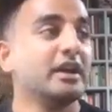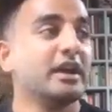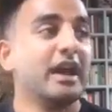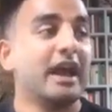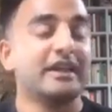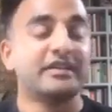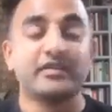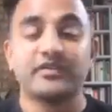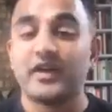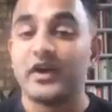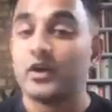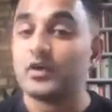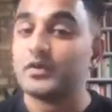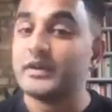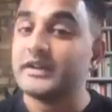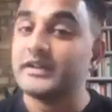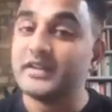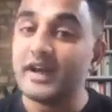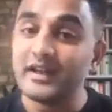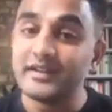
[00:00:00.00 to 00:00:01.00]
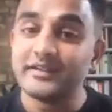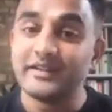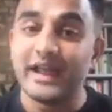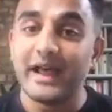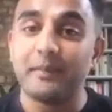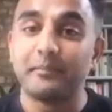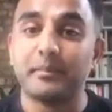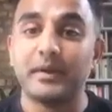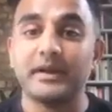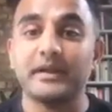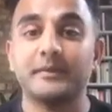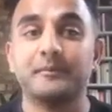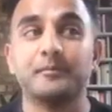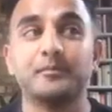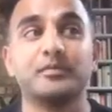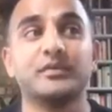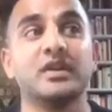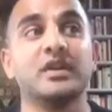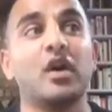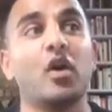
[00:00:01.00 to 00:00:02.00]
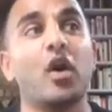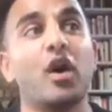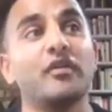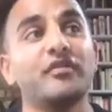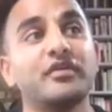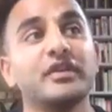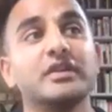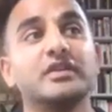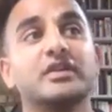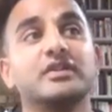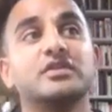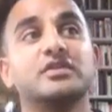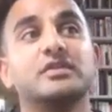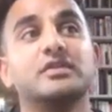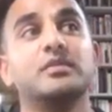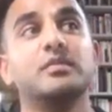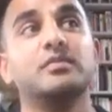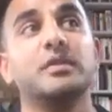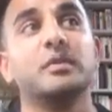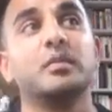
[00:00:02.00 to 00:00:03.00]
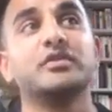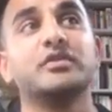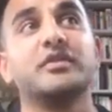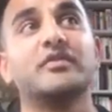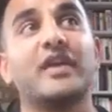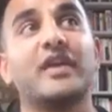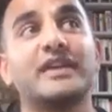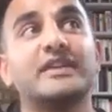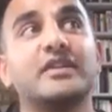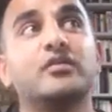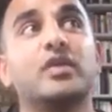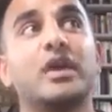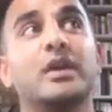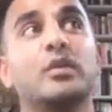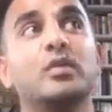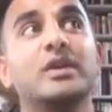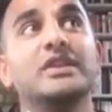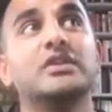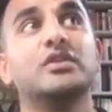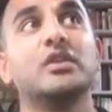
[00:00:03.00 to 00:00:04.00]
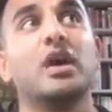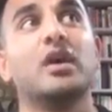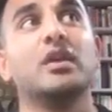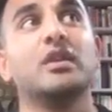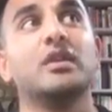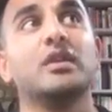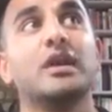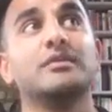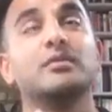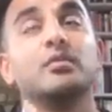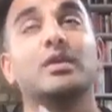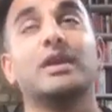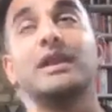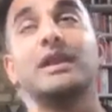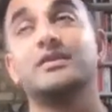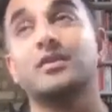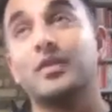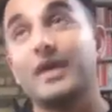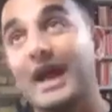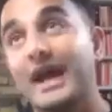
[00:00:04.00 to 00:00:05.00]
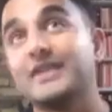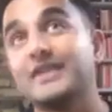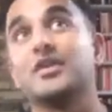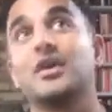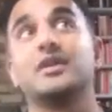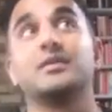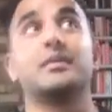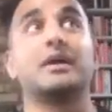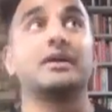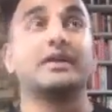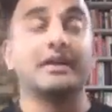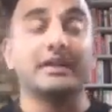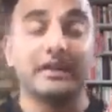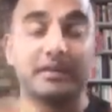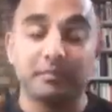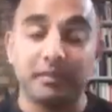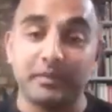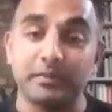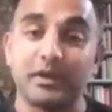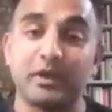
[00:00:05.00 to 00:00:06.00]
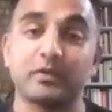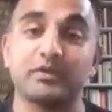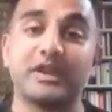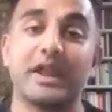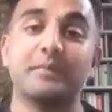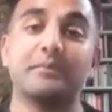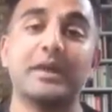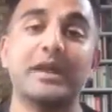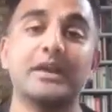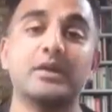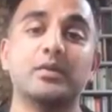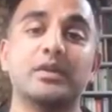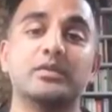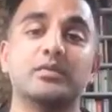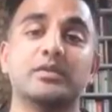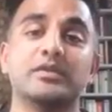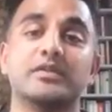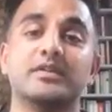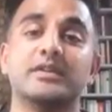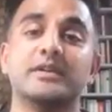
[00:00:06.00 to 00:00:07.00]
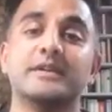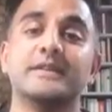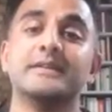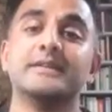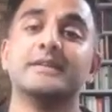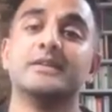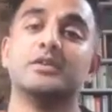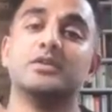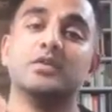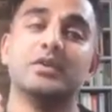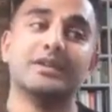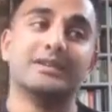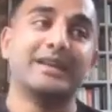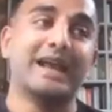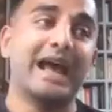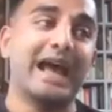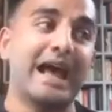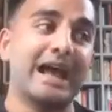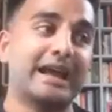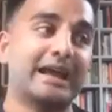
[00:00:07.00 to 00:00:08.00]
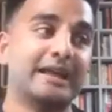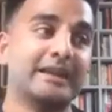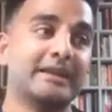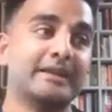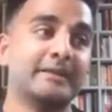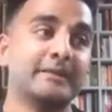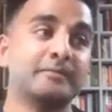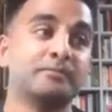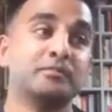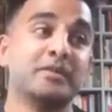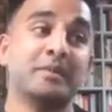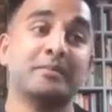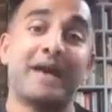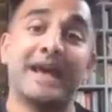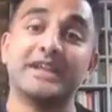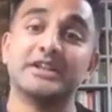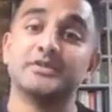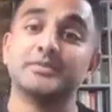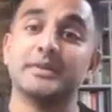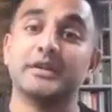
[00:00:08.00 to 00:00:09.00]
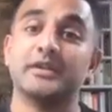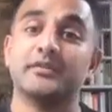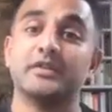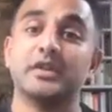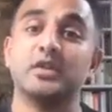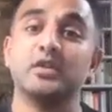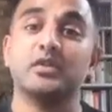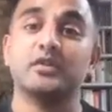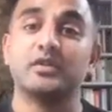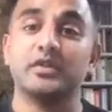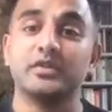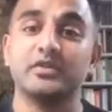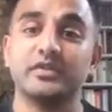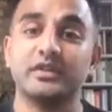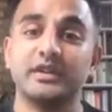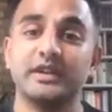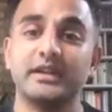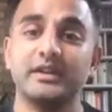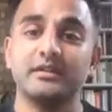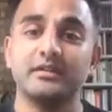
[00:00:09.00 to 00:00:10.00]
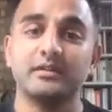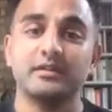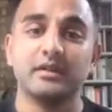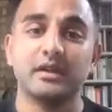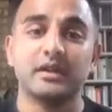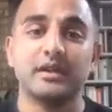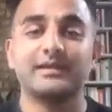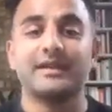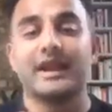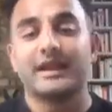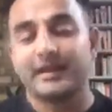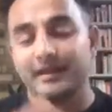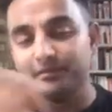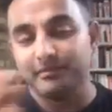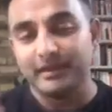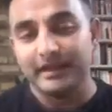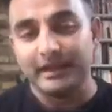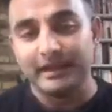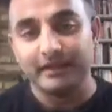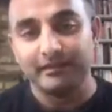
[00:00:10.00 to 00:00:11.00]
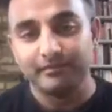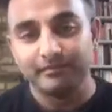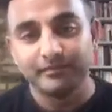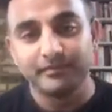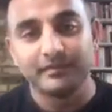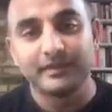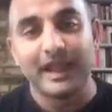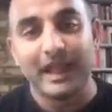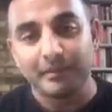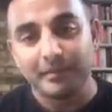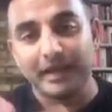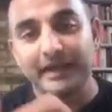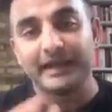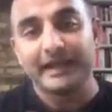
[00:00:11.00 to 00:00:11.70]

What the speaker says: SFI already does that, but the most effective way we thought, well, the way I thought about it and the people I was campaigning with was to attack the management of the university, attack it meaning campaign